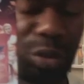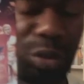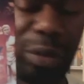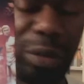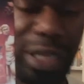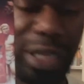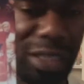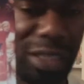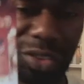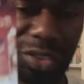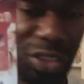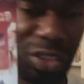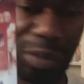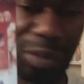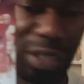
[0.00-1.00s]
remake is
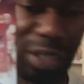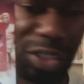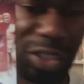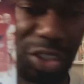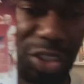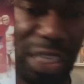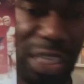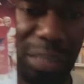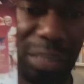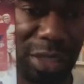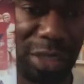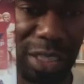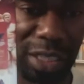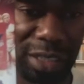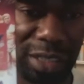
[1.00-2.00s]
something that should not be
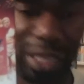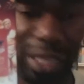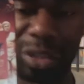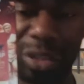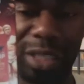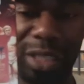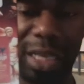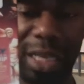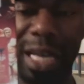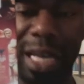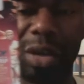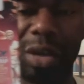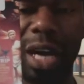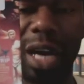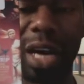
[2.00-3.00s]
done. I don't care
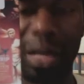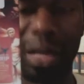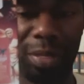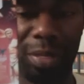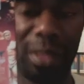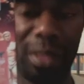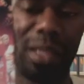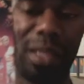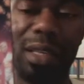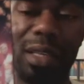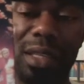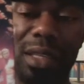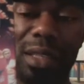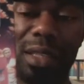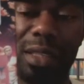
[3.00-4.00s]
how hot
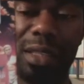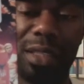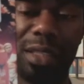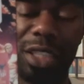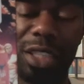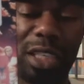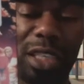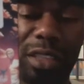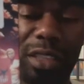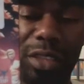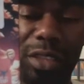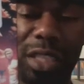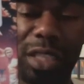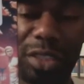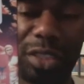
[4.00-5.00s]
the young
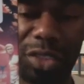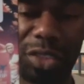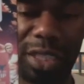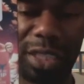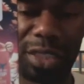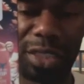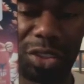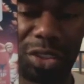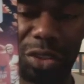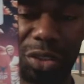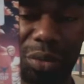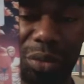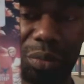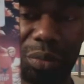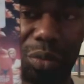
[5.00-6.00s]
thing is they get to
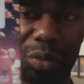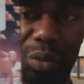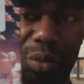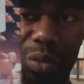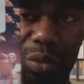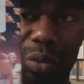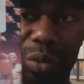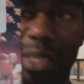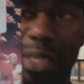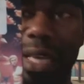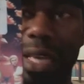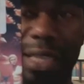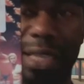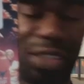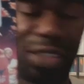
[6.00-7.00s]

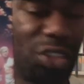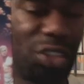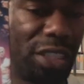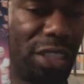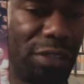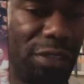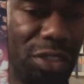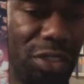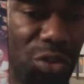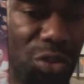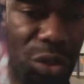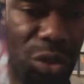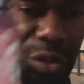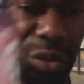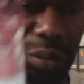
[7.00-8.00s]
recast in Jane Fonda's
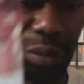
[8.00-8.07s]
role.